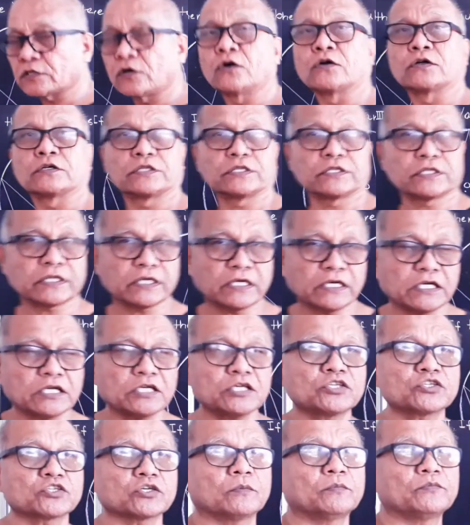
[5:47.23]
or
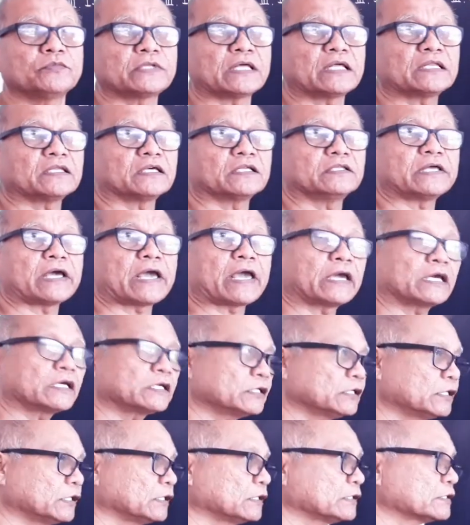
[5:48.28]
three subtended
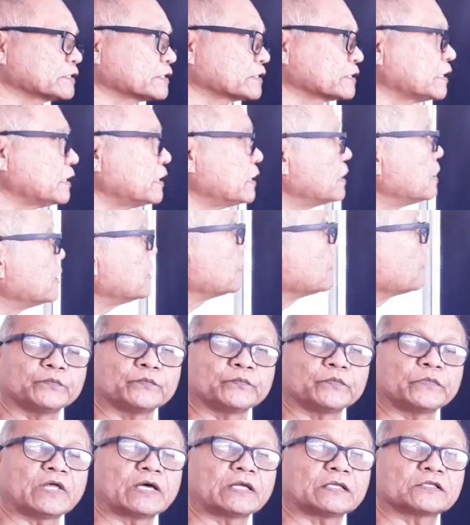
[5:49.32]
angles,
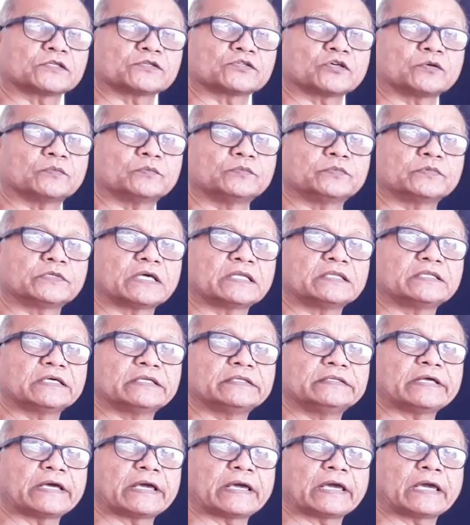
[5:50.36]
that
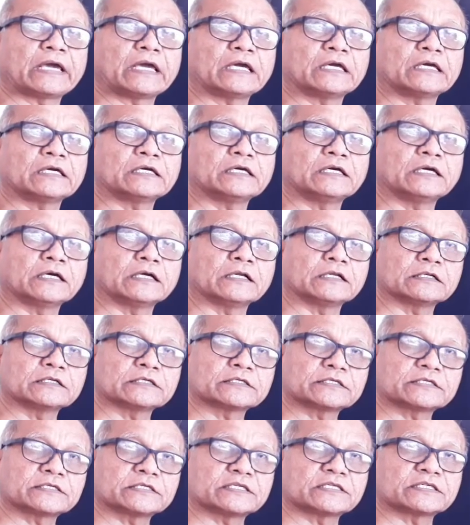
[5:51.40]
subtended
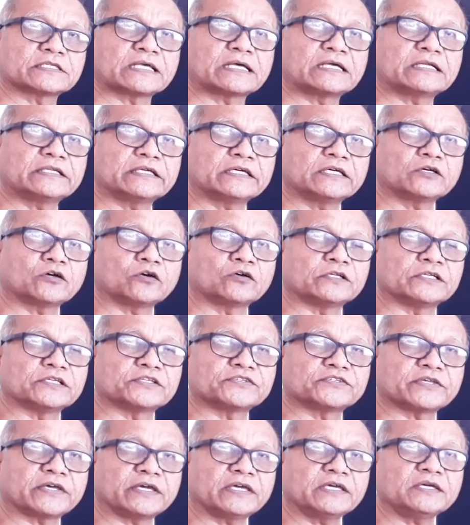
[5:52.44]
angles standing on the
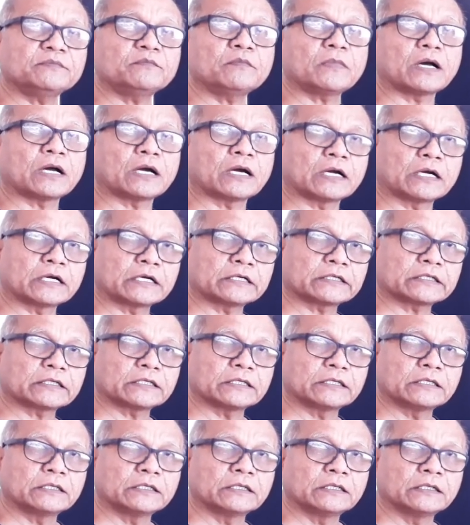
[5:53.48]
same
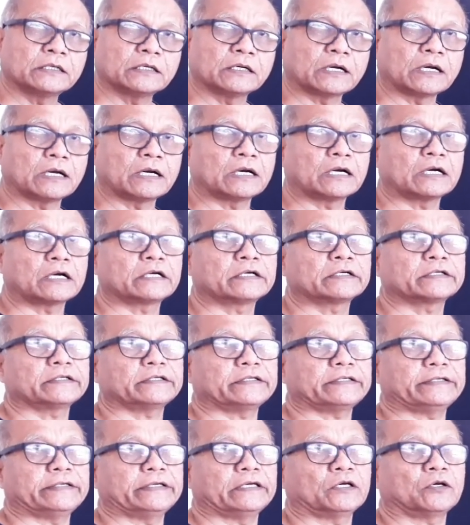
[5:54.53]
arc
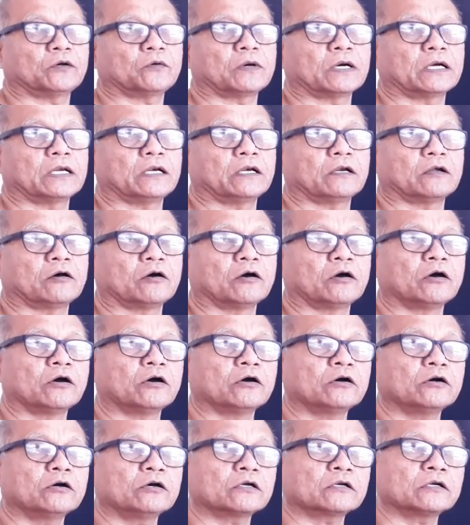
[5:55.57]
are equal
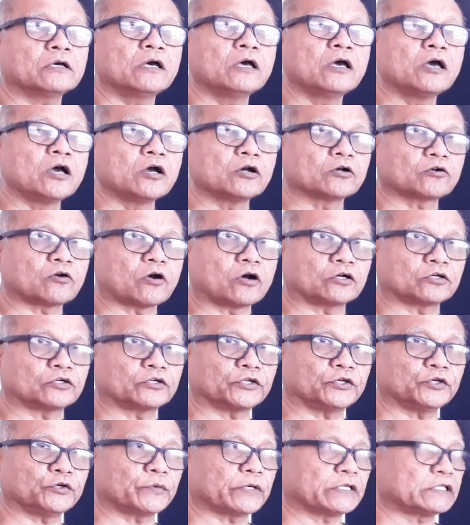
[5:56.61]
or
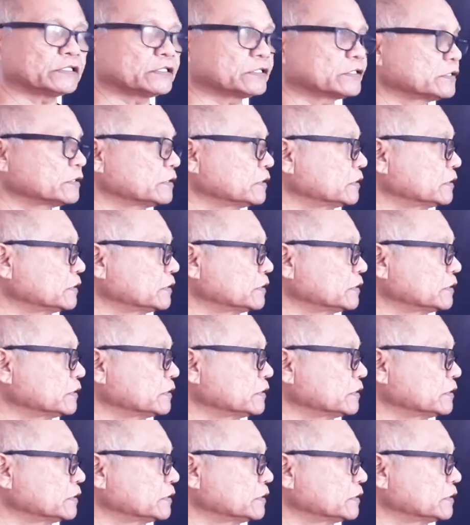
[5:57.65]
congruent.